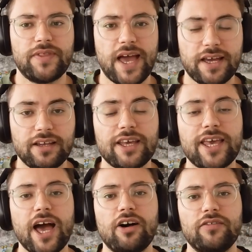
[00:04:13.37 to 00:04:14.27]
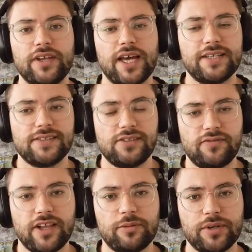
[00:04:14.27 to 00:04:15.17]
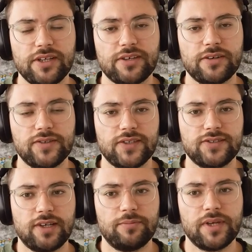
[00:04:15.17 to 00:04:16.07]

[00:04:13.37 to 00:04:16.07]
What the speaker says: that can galvanize the developer ecosystem,